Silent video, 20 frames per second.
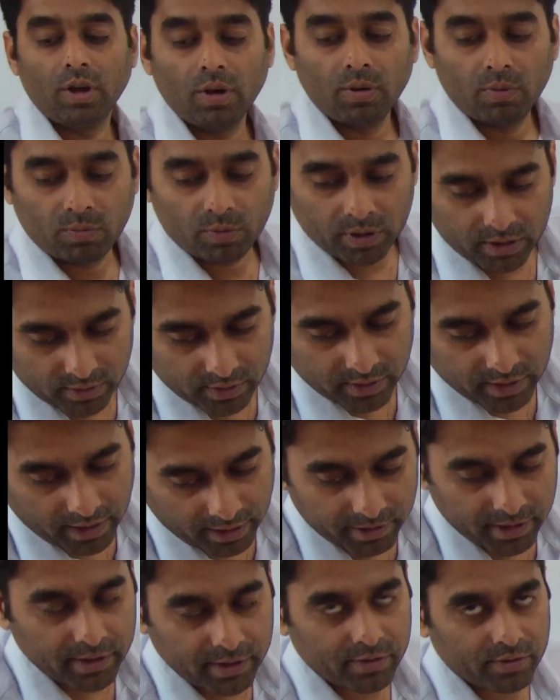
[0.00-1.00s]
What is
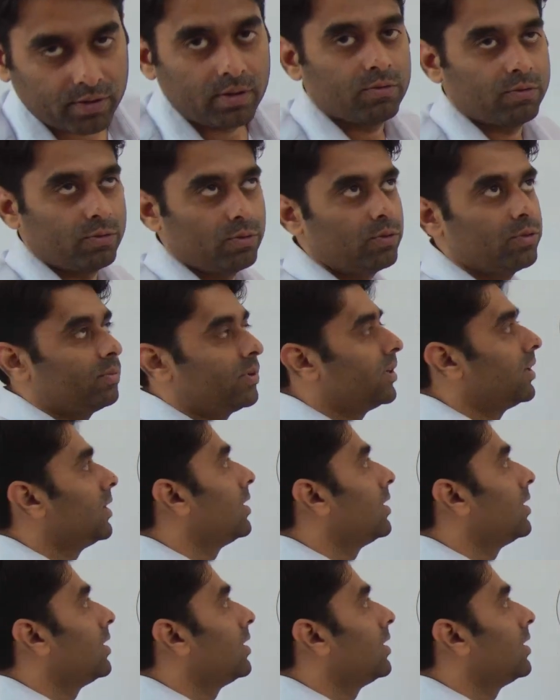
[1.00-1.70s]
gravitational force, beta?